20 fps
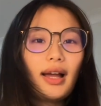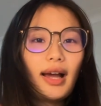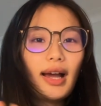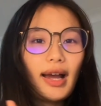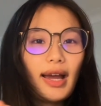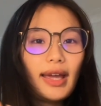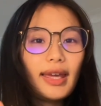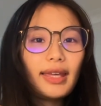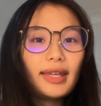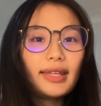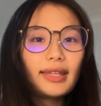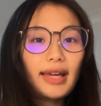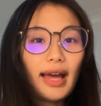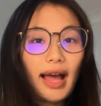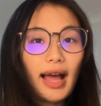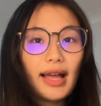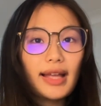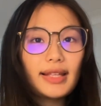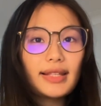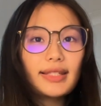Hey
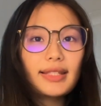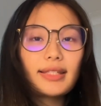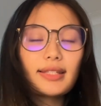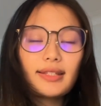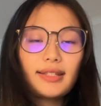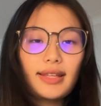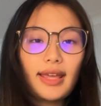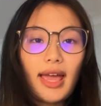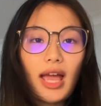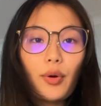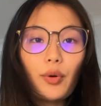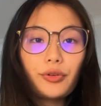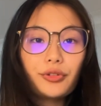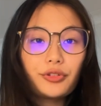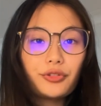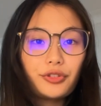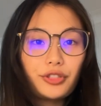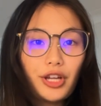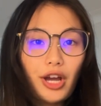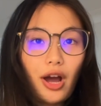guys, today I want
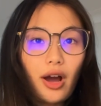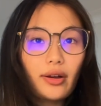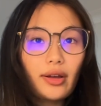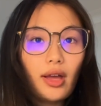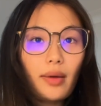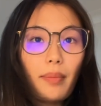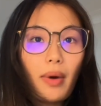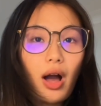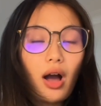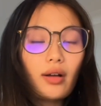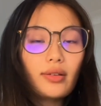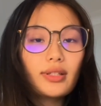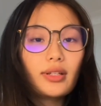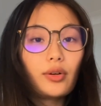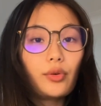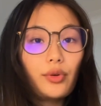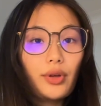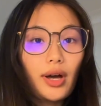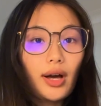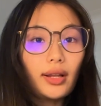to talk about the
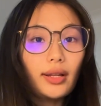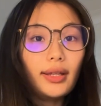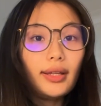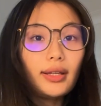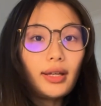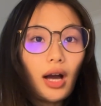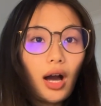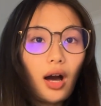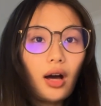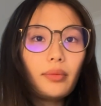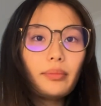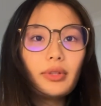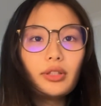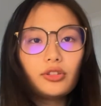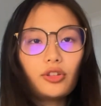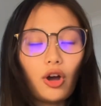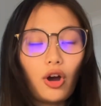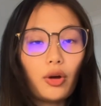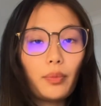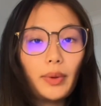really common
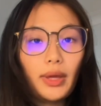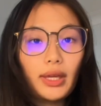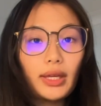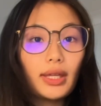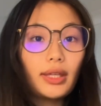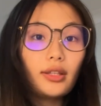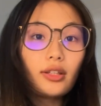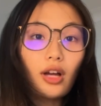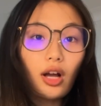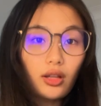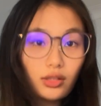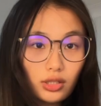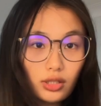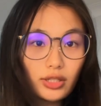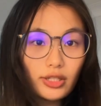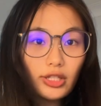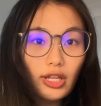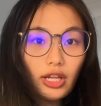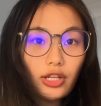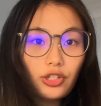topic in
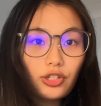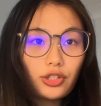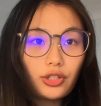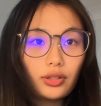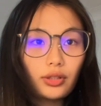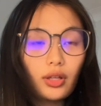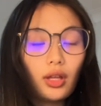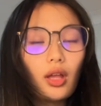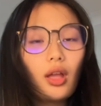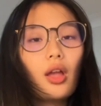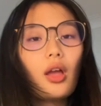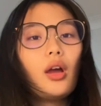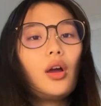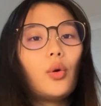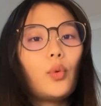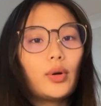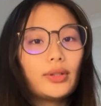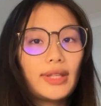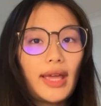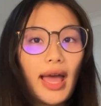consolidation.
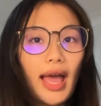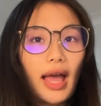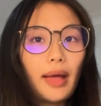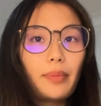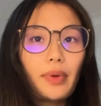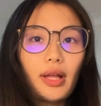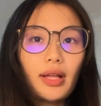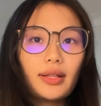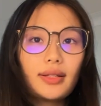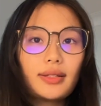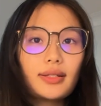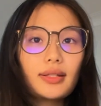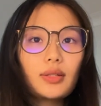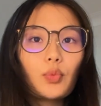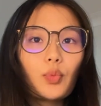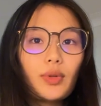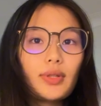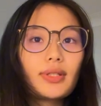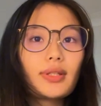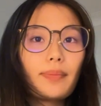What happens
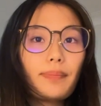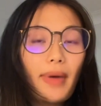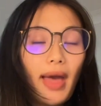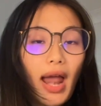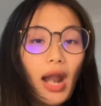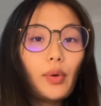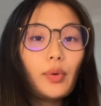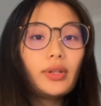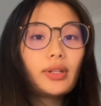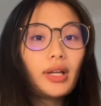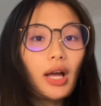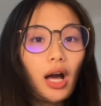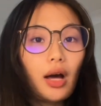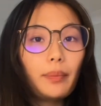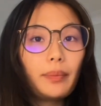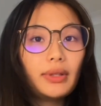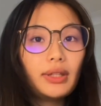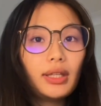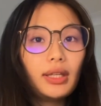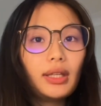when the parent
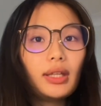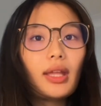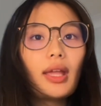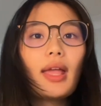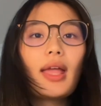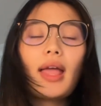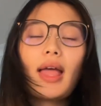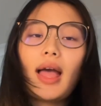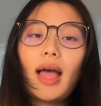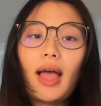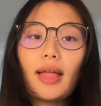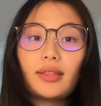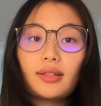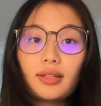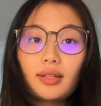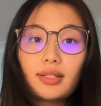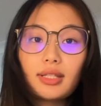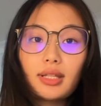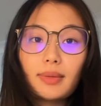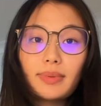company and
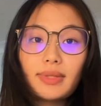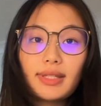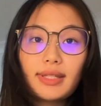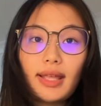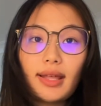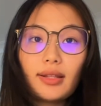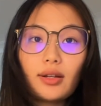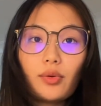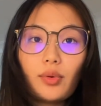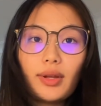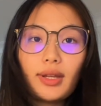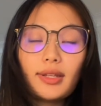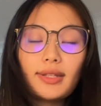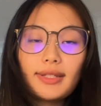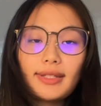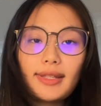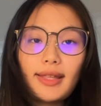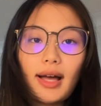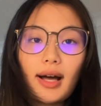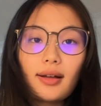the subsidiary
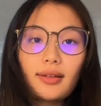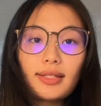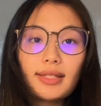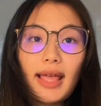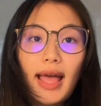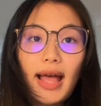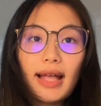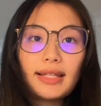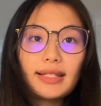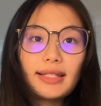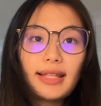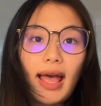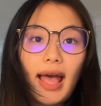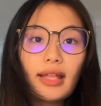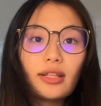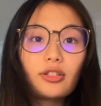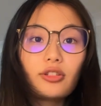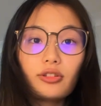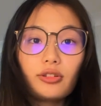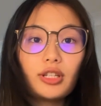sells
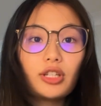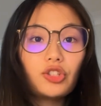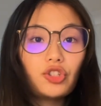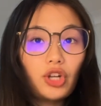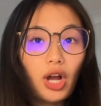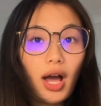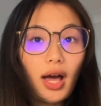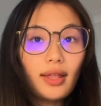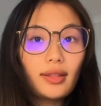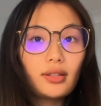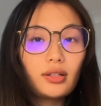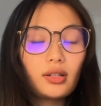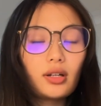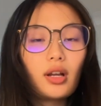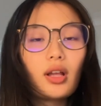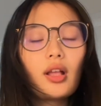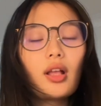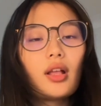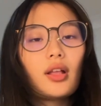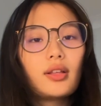assets to each other.
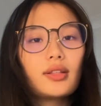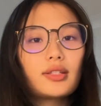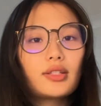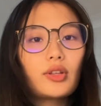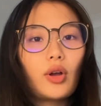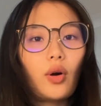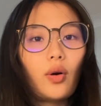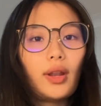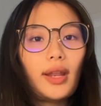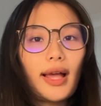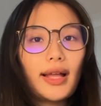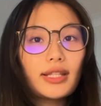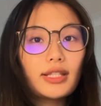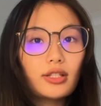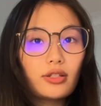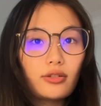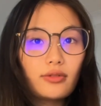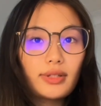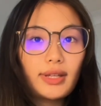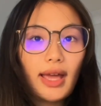So let's
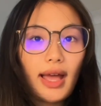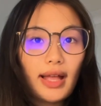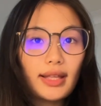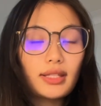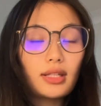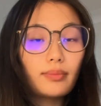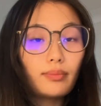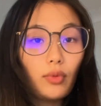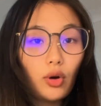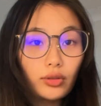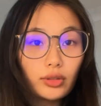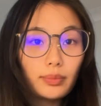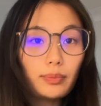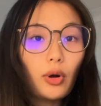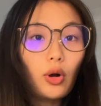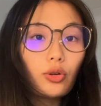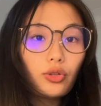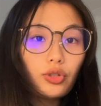look at the multiple